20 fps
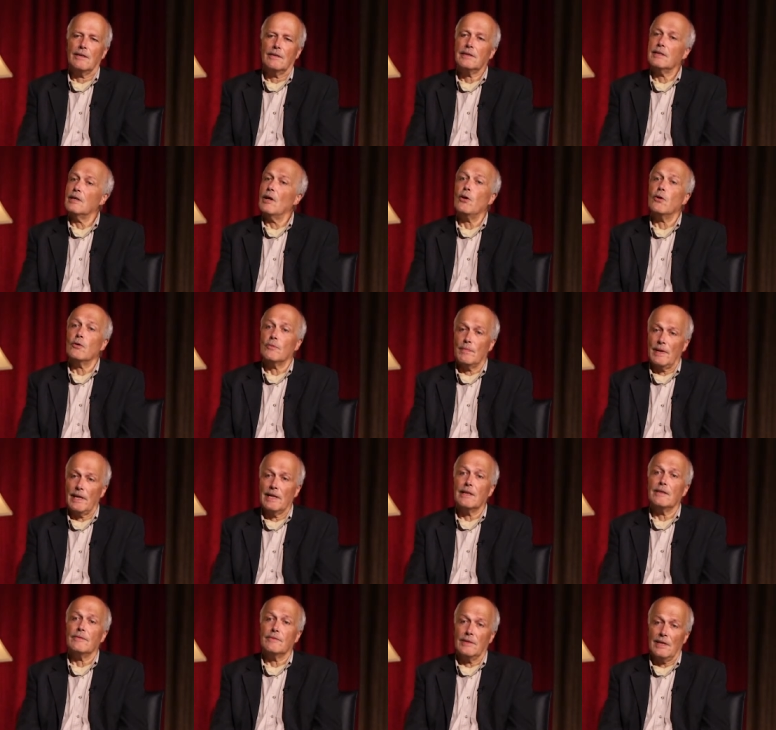the old may
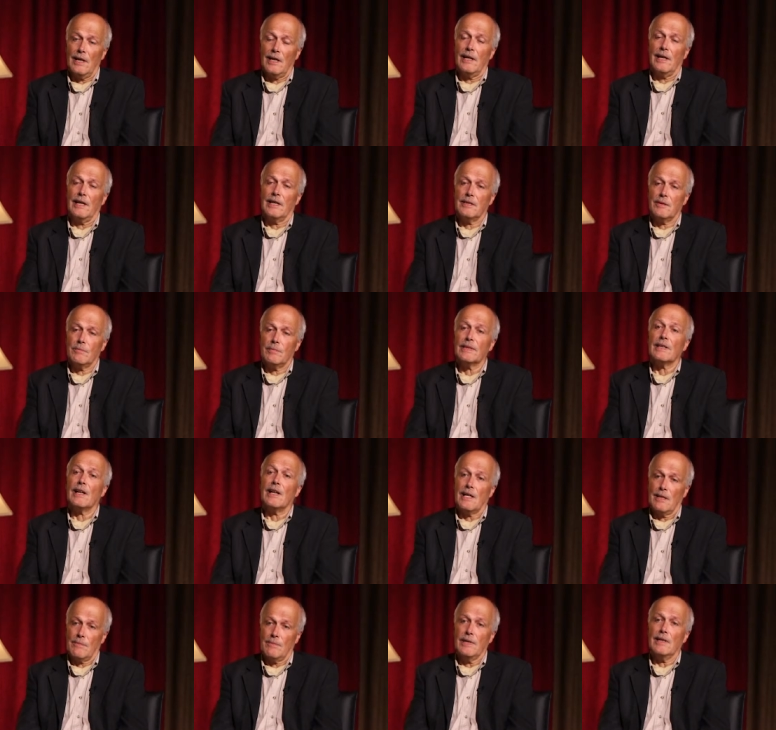have died, but
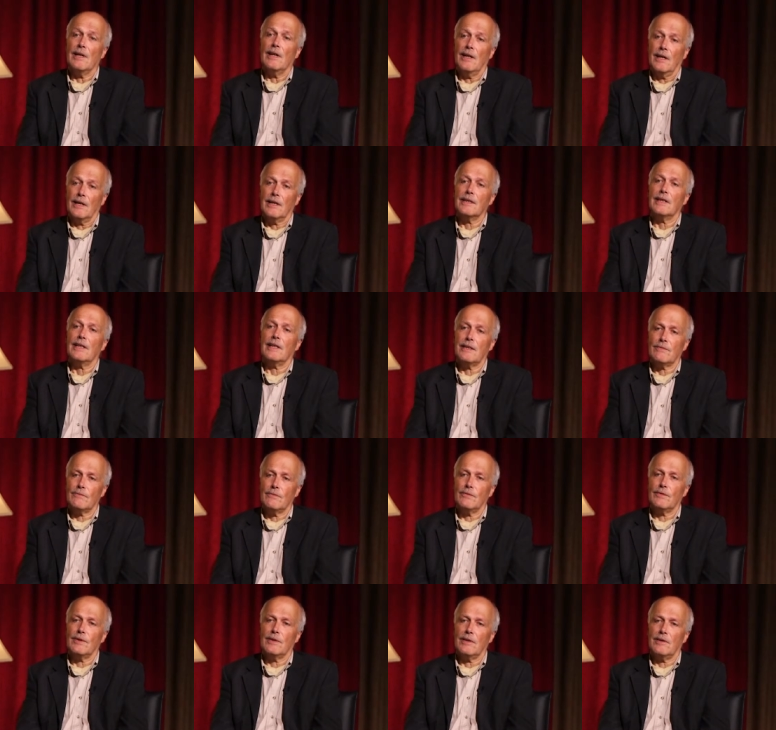I'm young and I
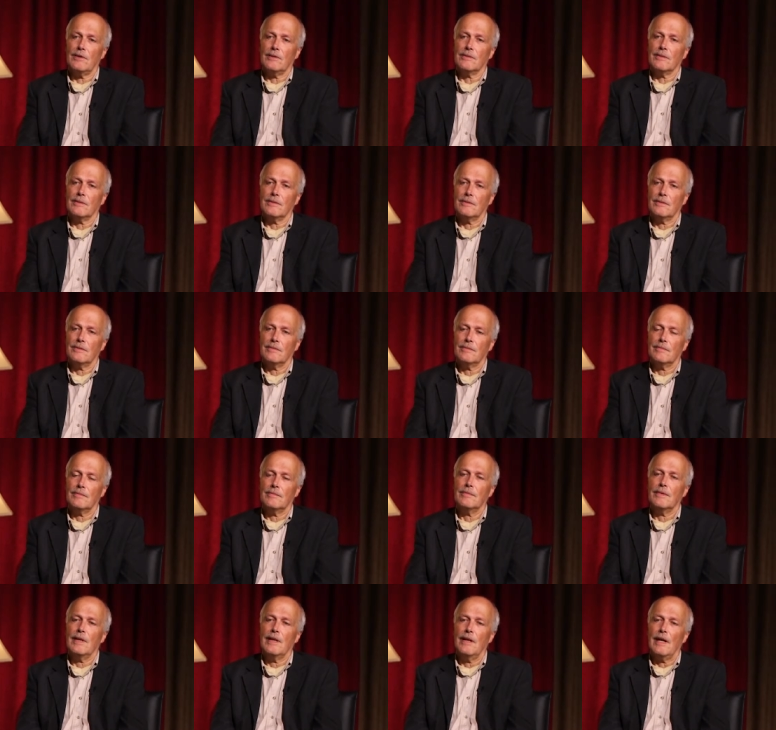haven't forgotten.
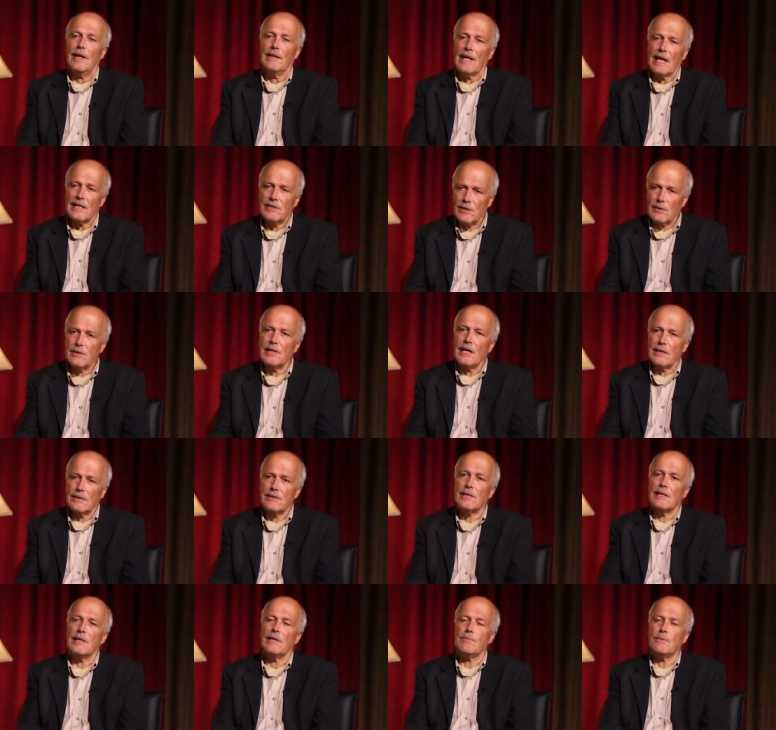And
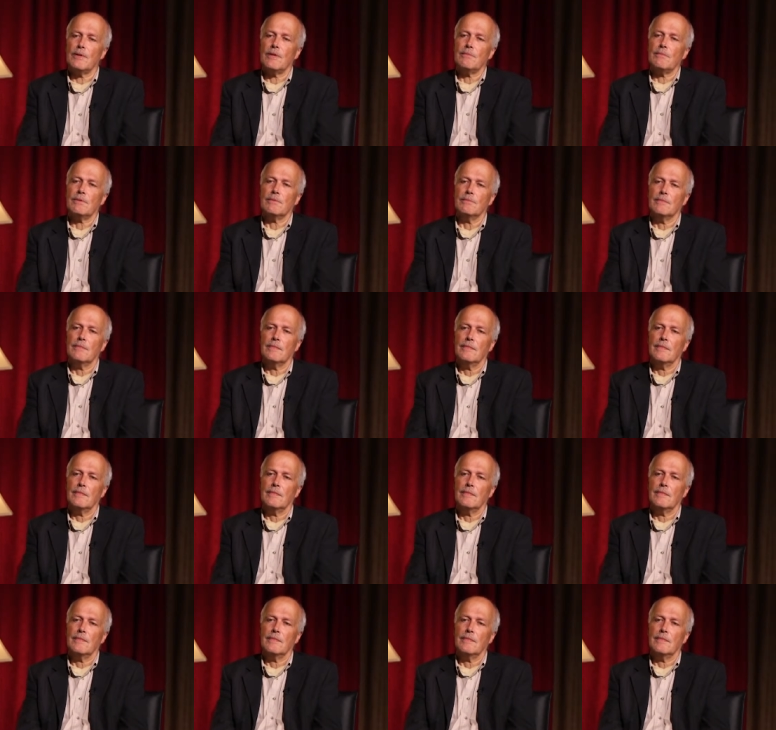that's their problem.